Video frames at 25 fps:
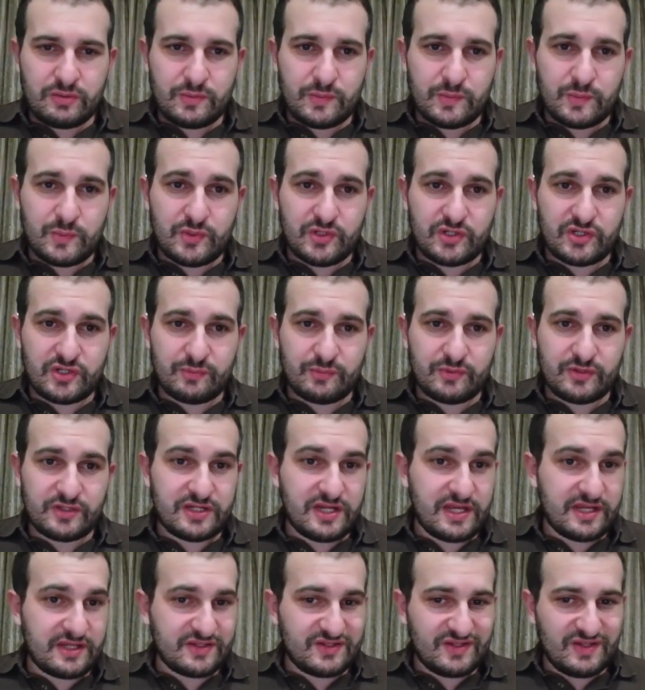bishop
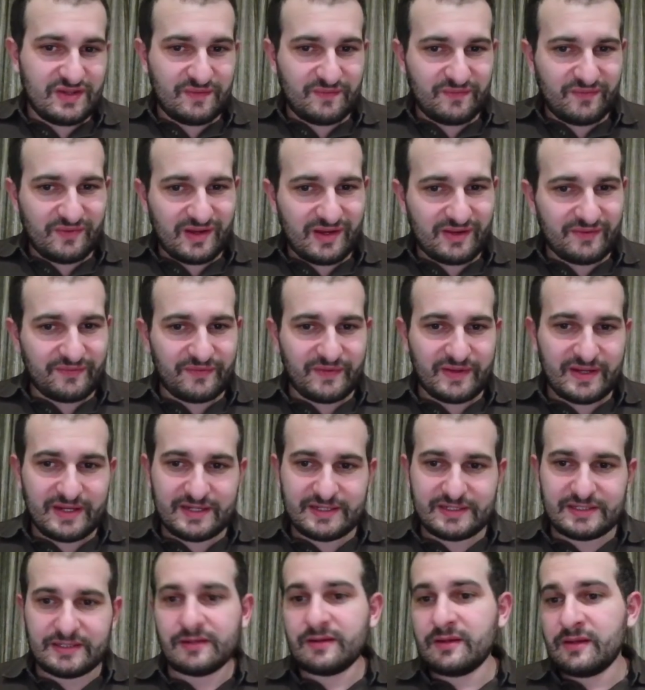takes e5,
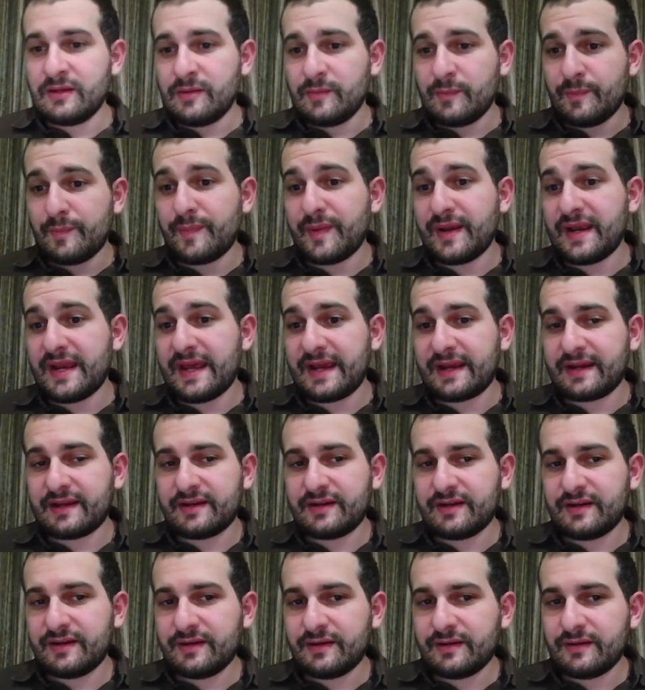and black
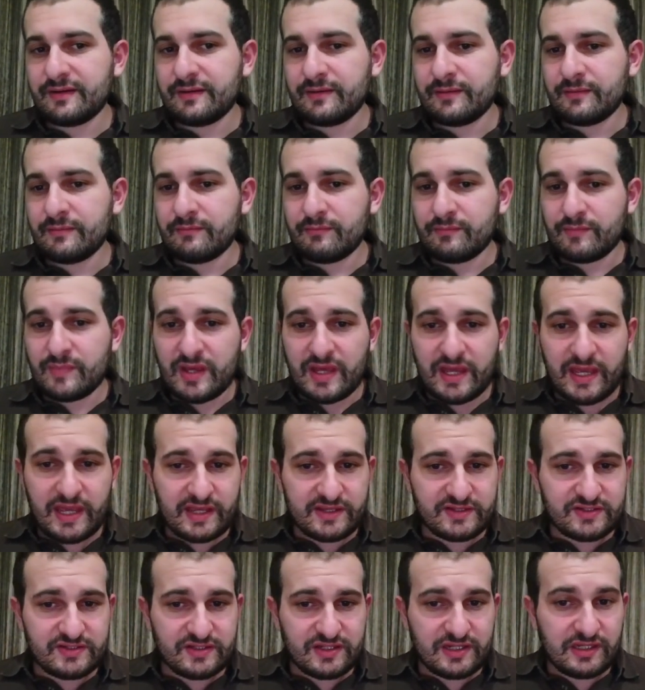
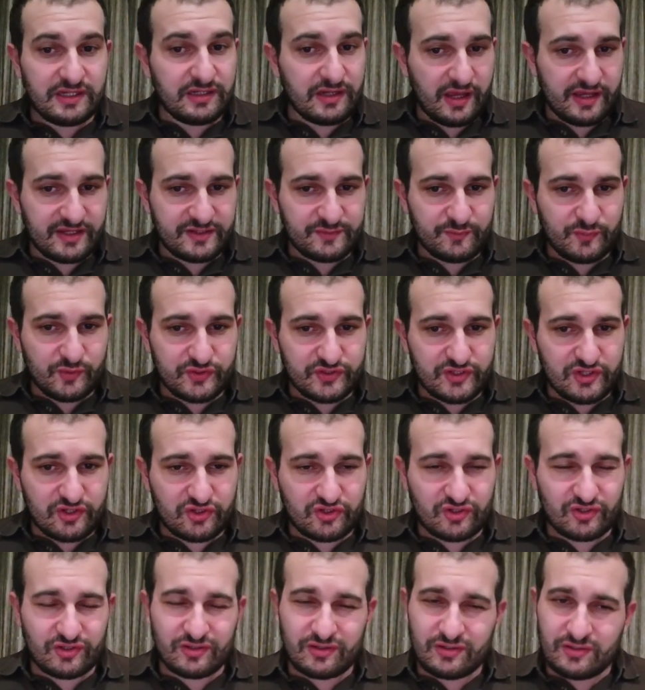has a nice
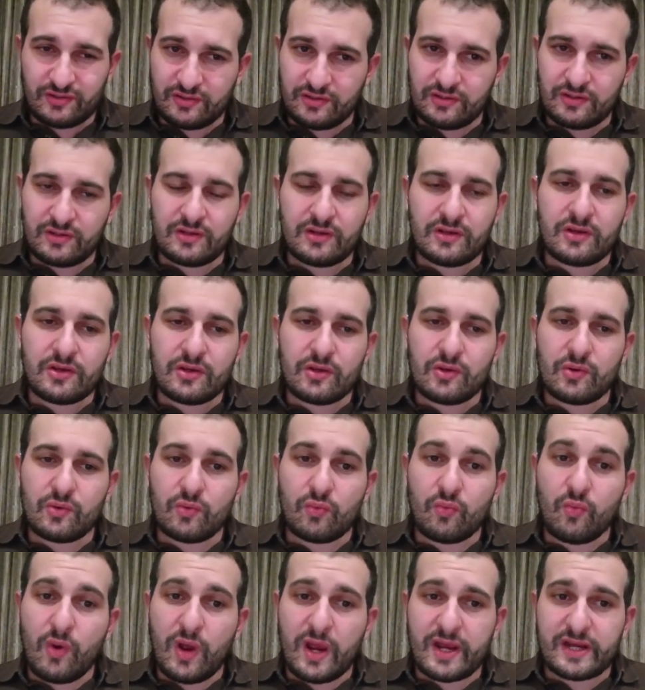position.
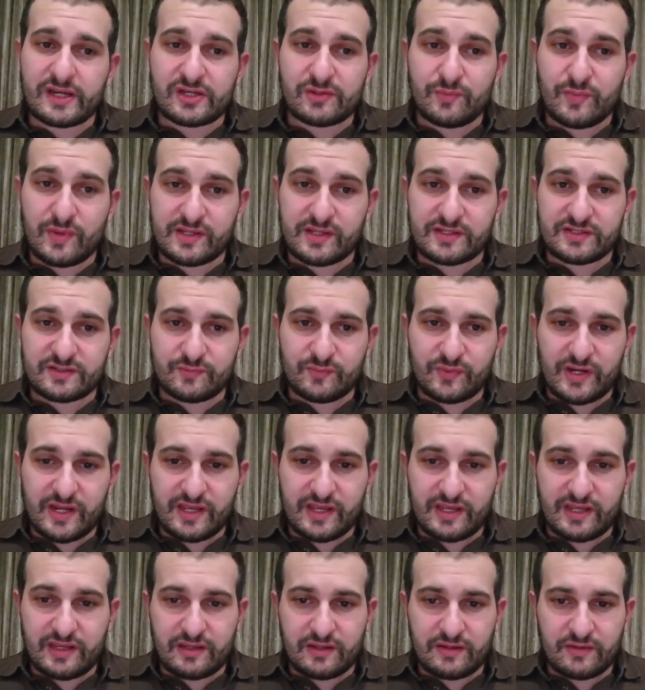White must
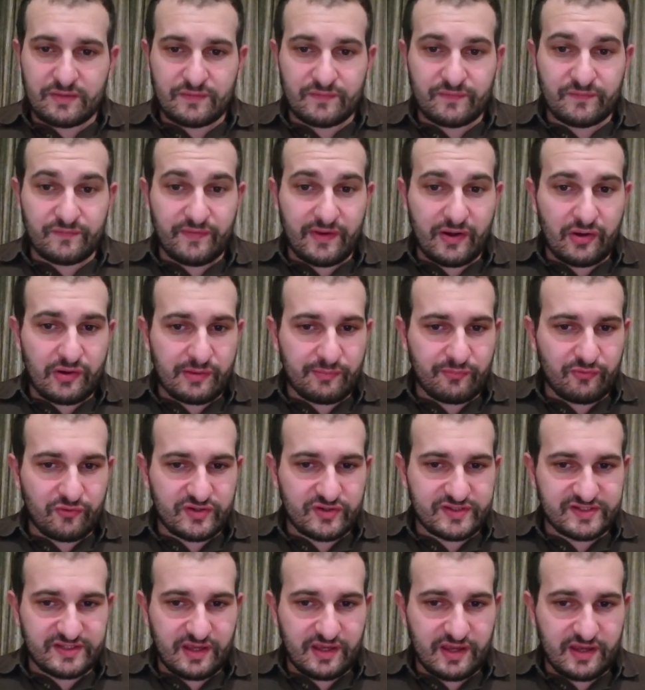play very
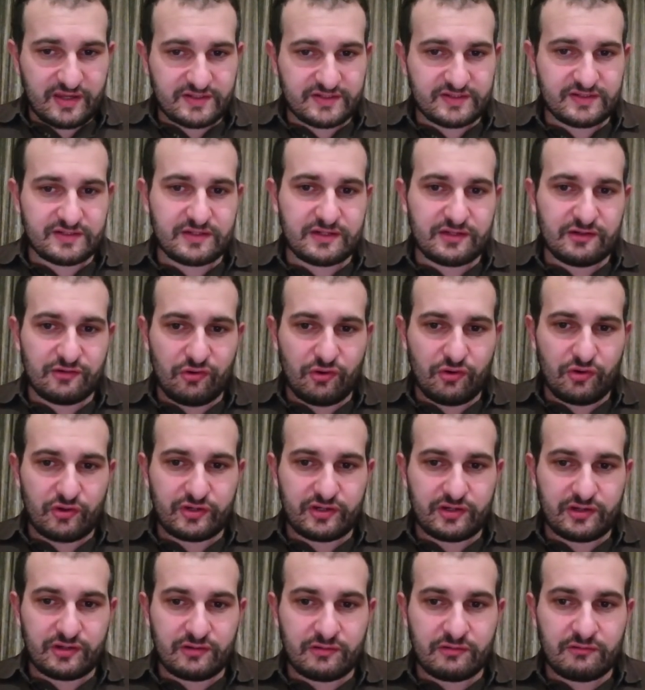precise in
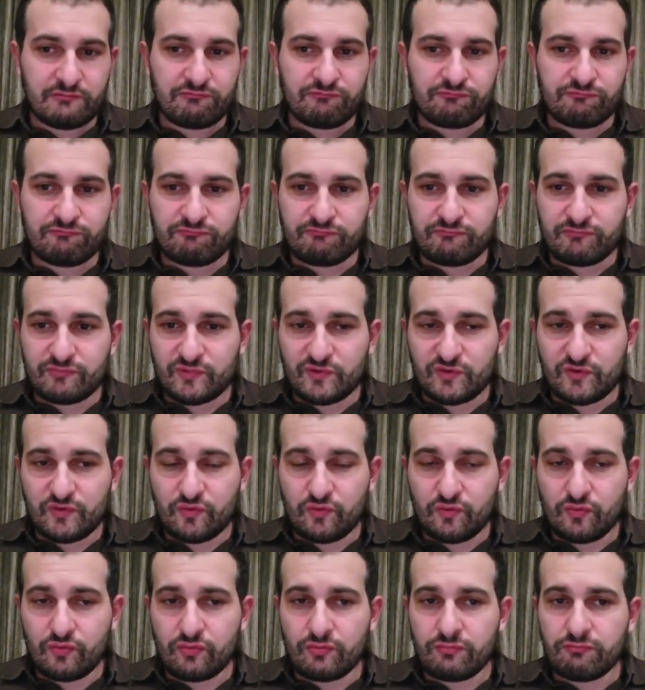order
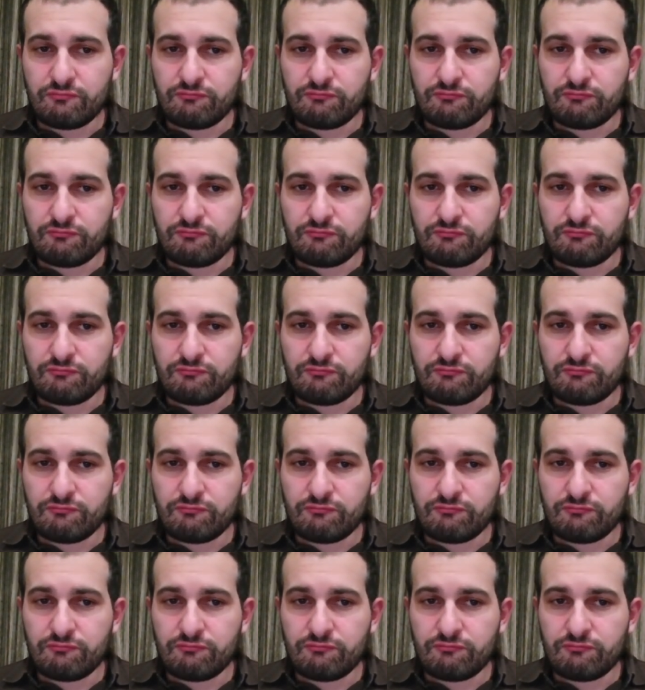to